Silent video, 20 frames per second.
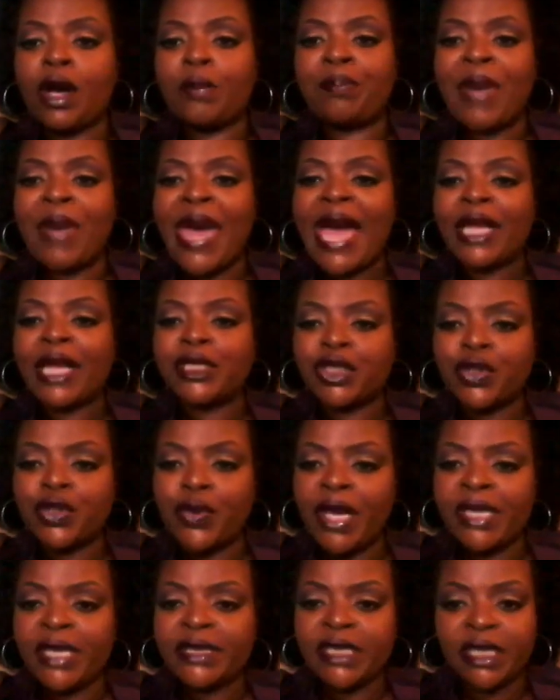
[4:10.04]
bad
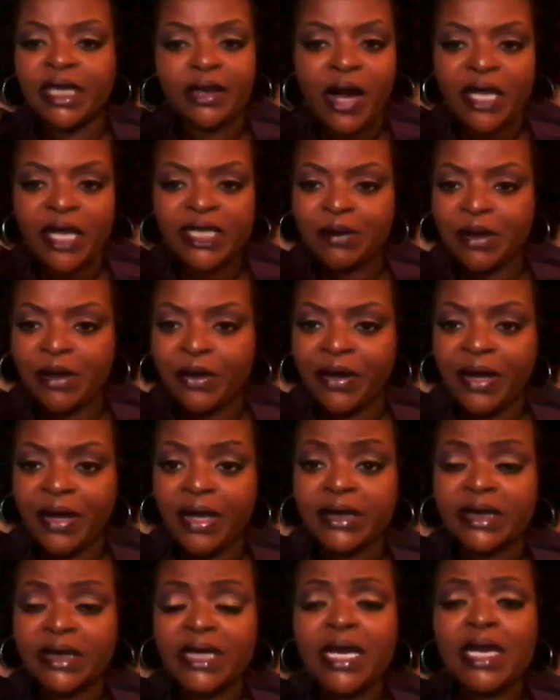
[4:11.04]
choice in our
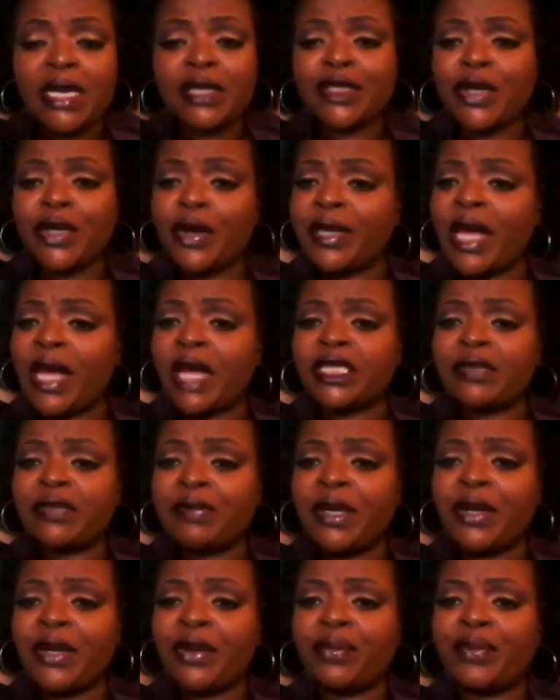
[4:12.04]
experience turned out to
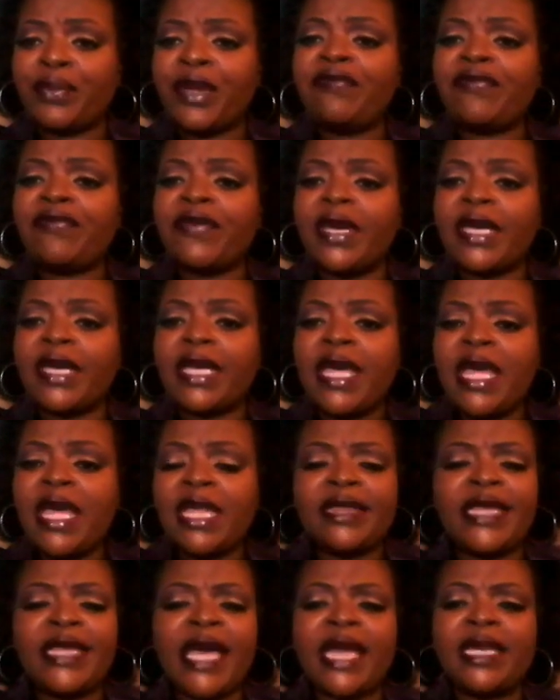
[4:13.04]
be horrific,
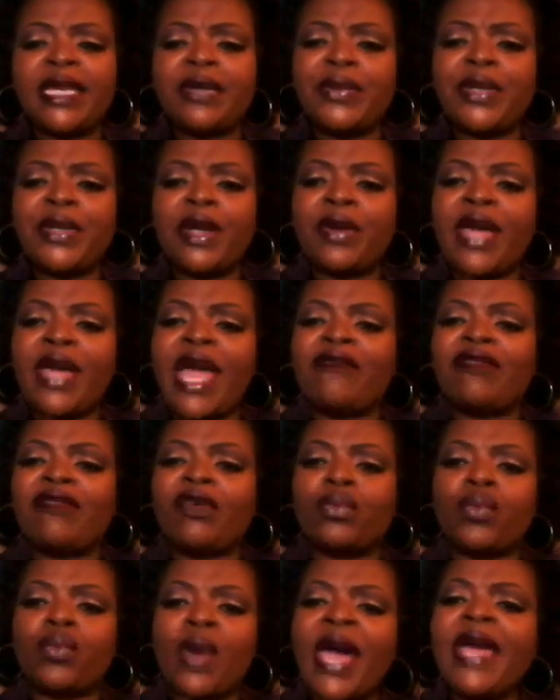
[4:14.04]
that we don't have
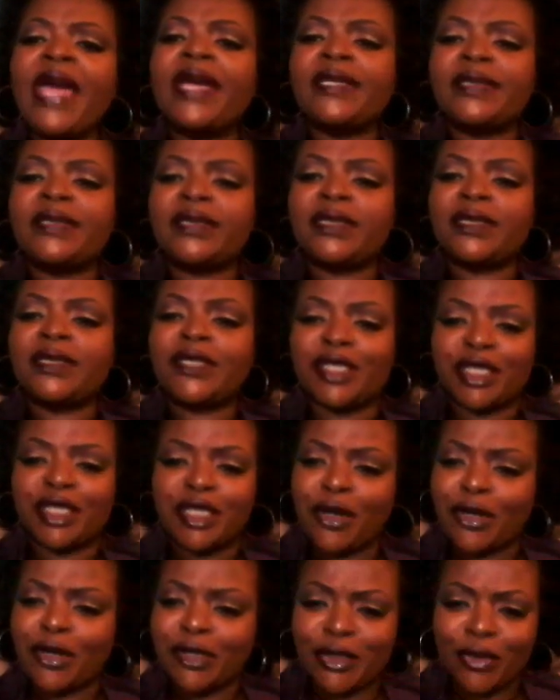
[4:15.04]
a right to
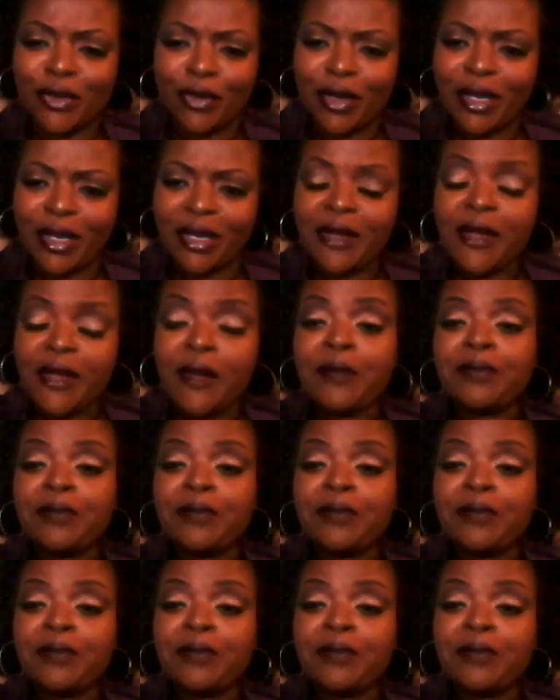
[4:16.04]
share a story.